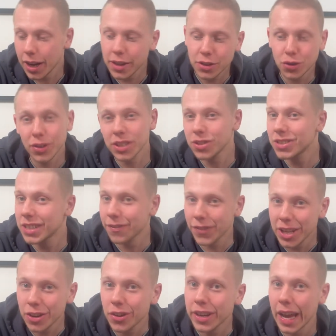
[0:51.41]
I enjoyed using
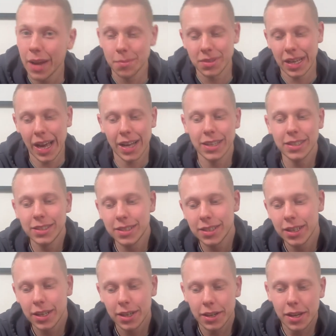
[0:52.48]
video games
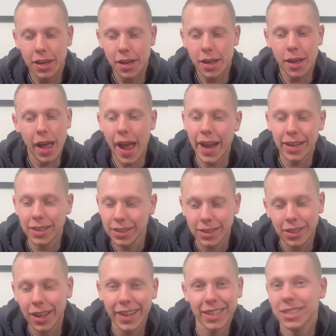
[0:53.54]
as a
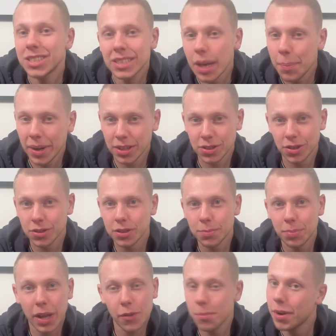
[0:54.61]
stepping stone to
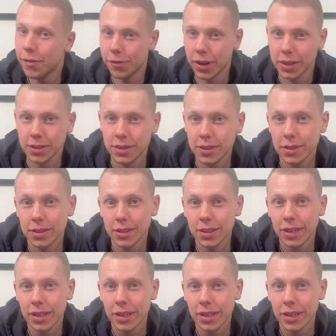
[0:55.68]
play with my friends.